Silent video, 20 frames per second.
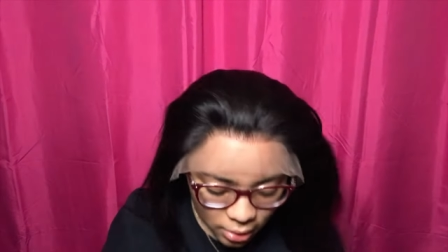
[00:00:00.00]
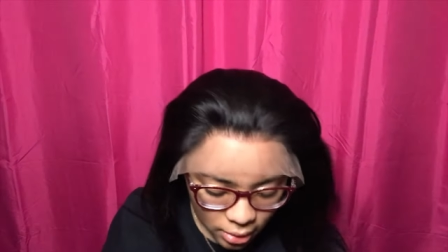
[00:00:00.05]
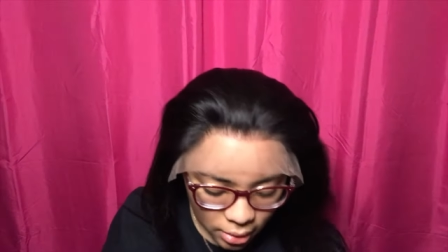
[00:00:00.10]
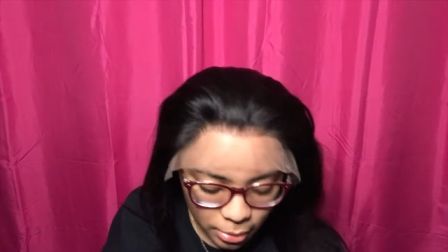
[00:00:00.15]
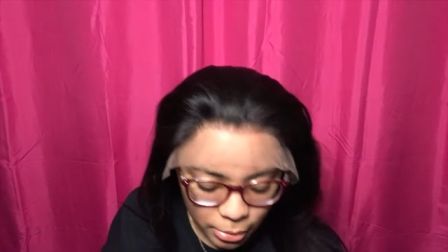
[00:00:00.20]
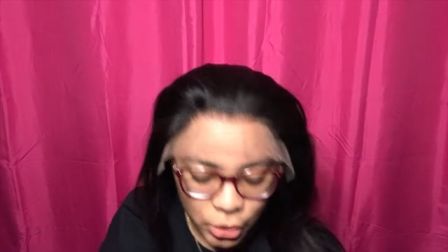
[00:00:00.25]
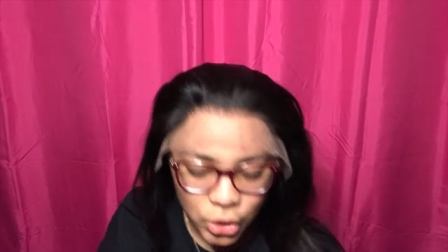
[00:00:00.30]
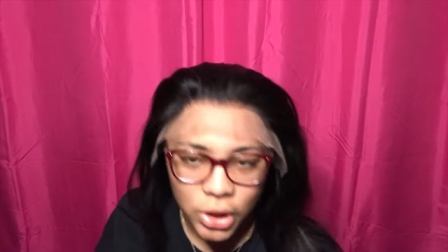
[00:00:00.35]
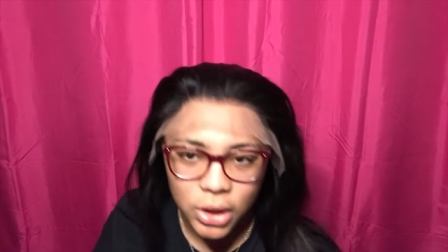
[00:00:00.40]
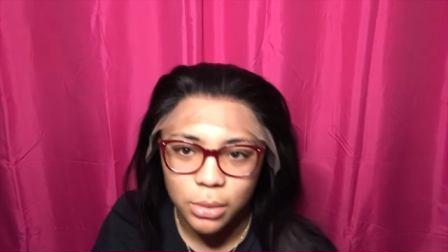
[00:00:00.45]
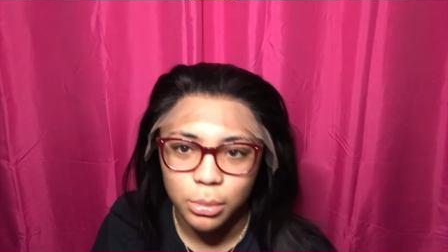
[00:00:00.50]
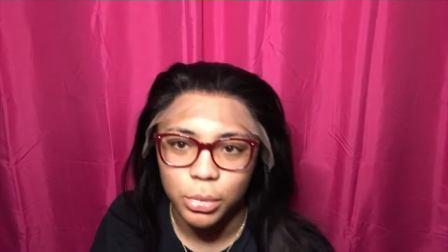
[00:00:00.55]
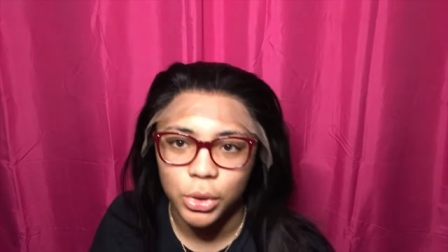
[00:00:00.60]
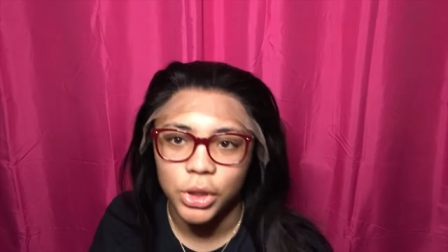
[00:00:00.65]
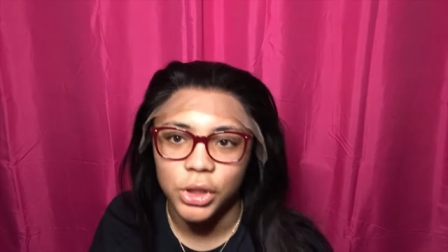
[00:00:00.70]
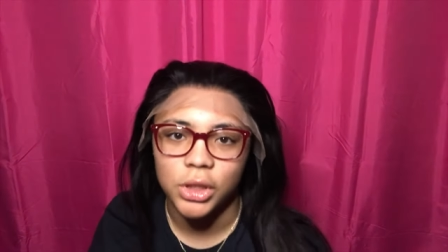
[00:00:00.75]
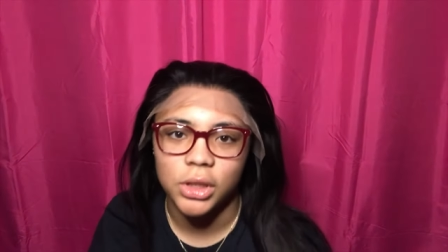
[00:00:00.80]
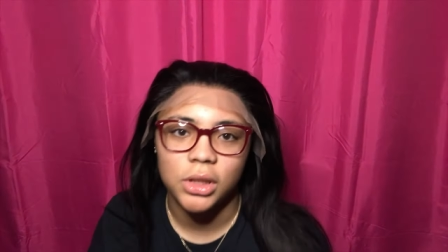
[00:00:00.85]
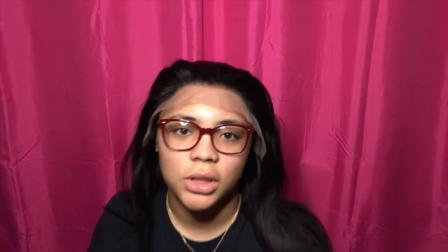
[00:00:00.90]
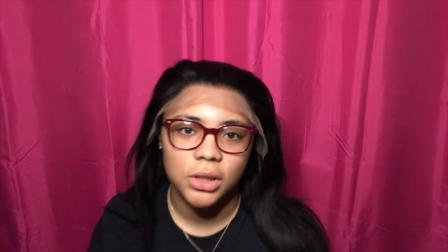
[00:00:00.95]
let me try to
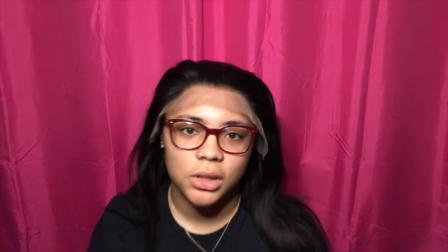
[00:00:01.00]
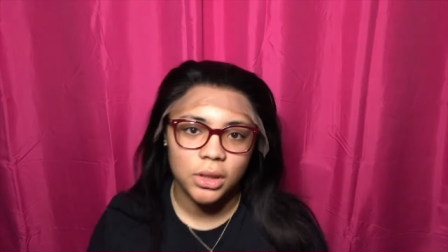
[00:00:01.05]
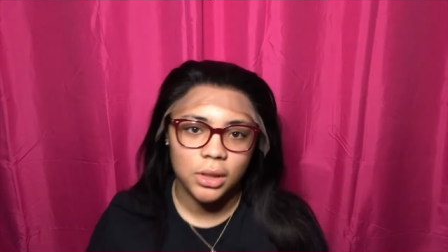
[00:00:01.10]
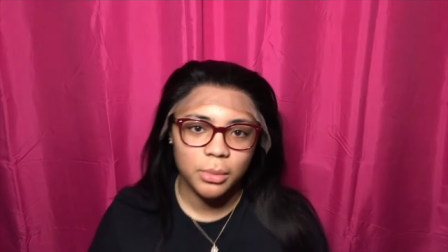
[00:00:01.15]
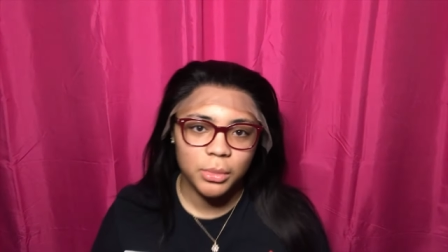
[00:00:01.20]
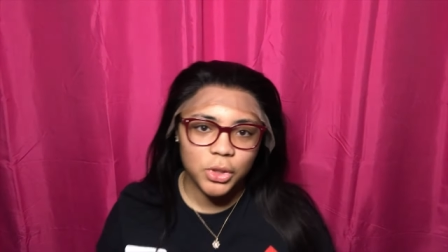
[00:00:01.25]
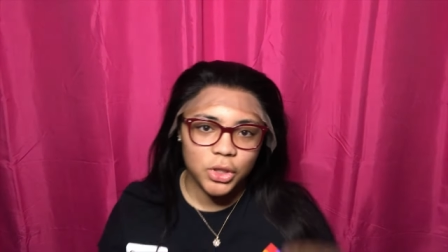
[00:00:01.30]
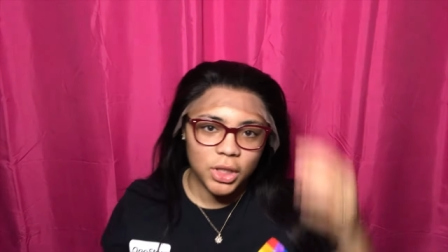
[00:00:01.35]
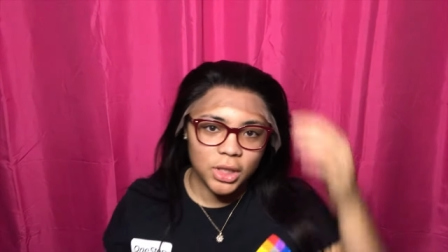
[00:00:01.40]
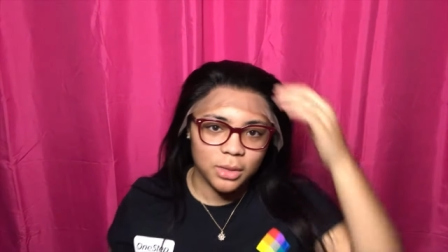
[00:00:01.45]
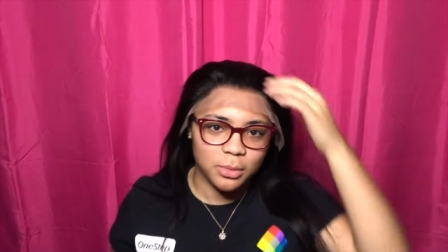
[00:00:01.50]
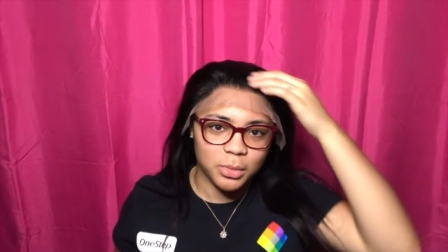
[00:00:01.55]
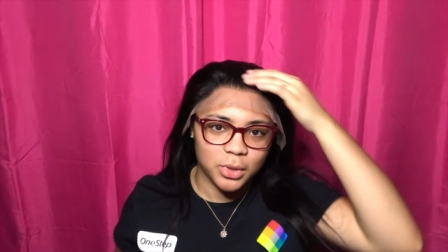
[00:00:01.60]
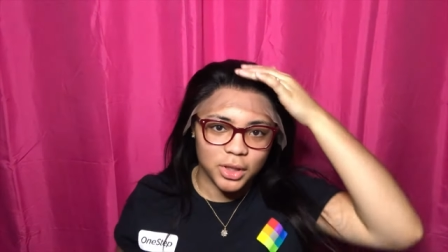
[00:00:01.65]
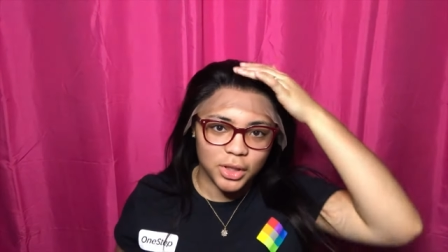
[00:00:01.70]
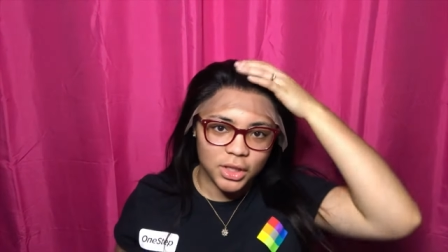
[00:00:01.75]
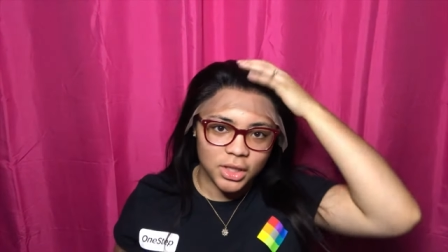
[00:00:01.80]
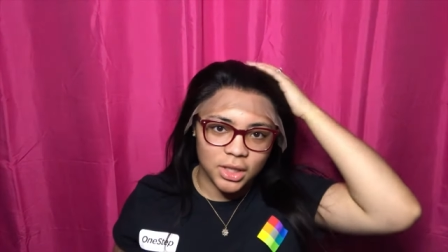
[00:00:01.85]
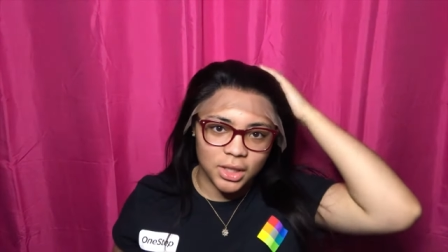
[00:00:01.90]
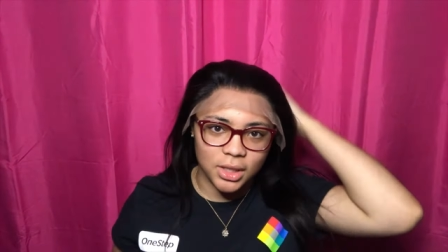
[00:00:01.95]
brush let me try to
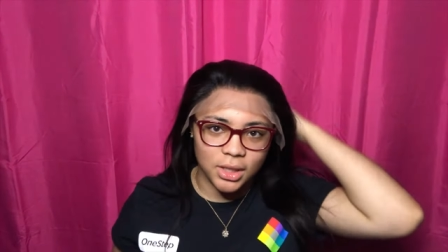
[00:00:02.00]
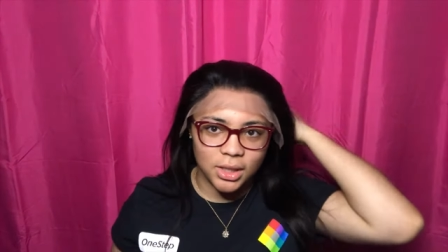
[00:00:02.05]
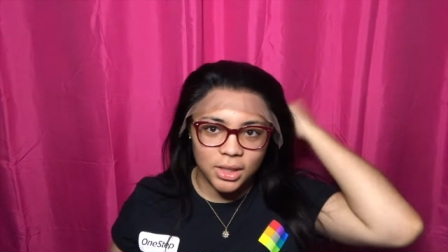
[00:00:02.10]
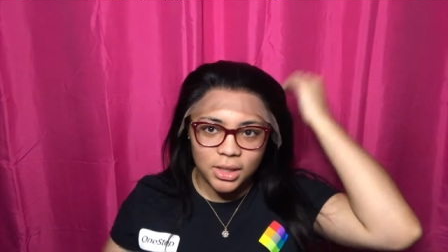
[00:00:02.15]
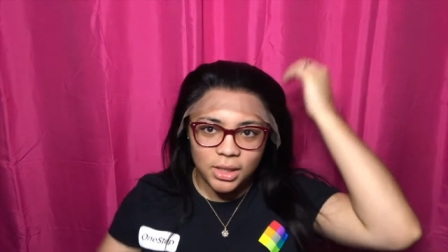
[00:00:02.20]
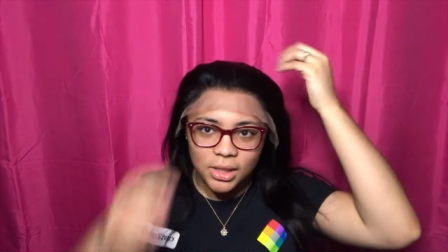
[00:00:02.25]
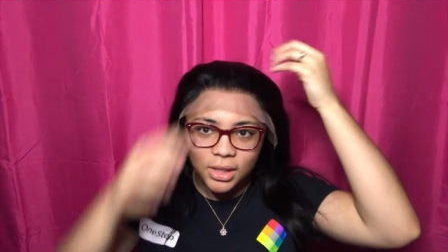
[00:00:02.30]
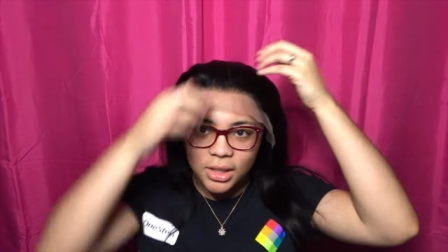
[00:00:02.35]
brush this